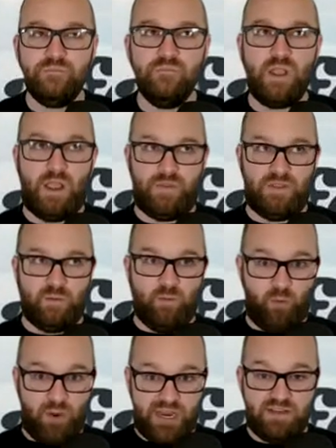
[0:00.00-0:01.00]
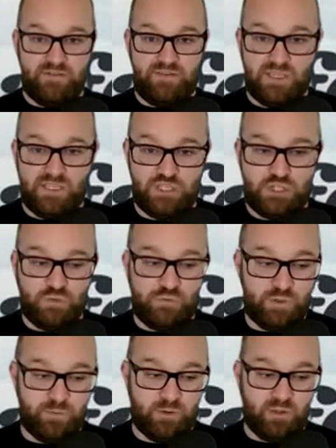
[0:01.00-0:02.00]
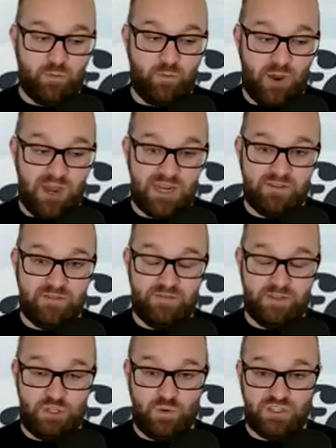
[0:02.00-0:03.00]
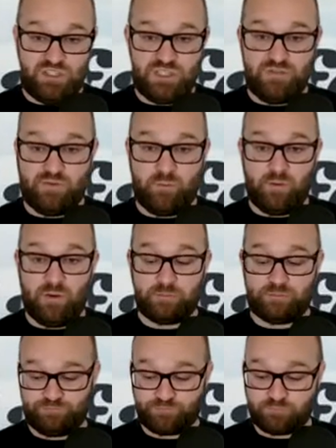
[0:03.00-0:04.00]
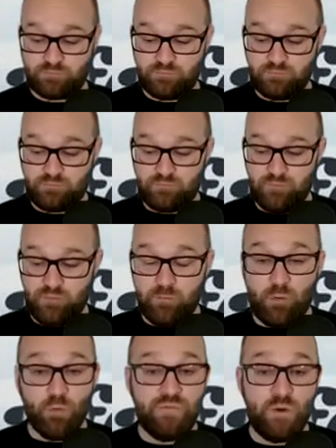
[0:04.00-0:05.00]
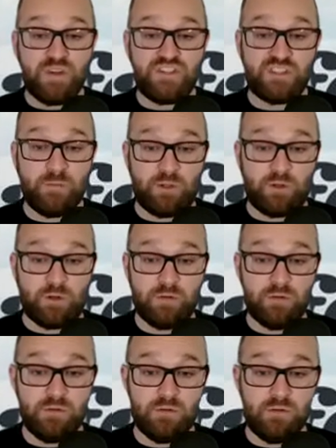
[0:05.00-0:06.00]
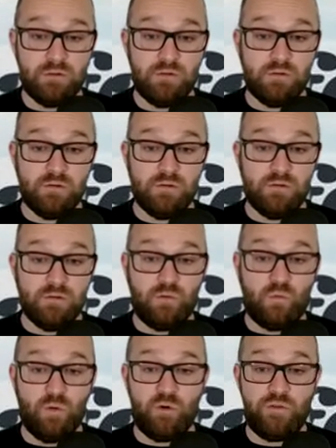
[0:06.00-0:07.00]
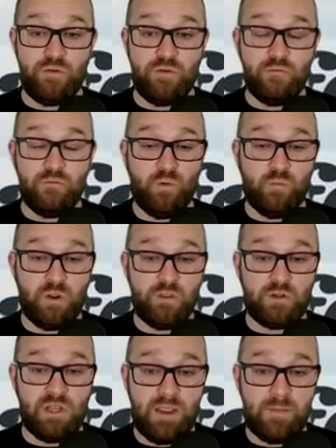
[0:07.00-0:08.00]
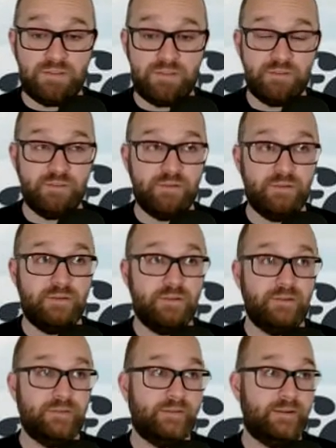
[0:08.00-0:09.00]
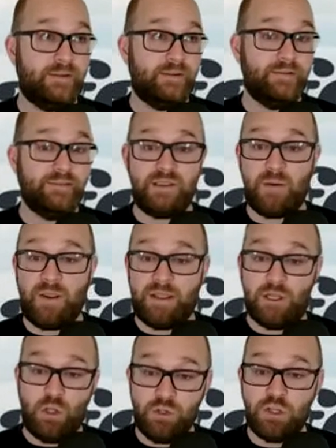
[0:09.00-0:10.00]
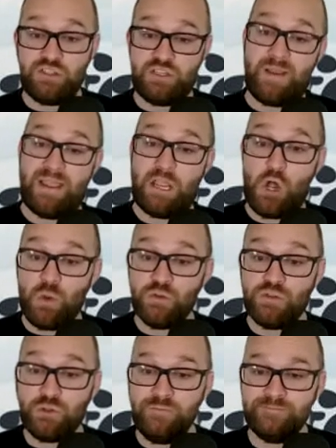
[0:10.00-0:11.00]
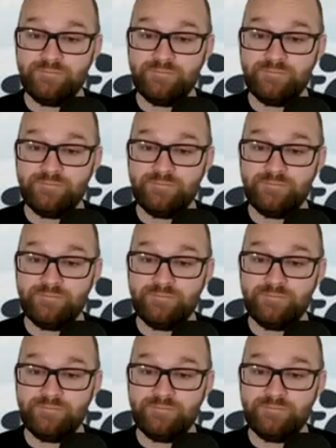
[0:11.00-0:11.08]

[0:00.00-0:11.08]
I think the brand of LSU football, the brand of USC football, both very similar. Warm weather climates, semi-coastal.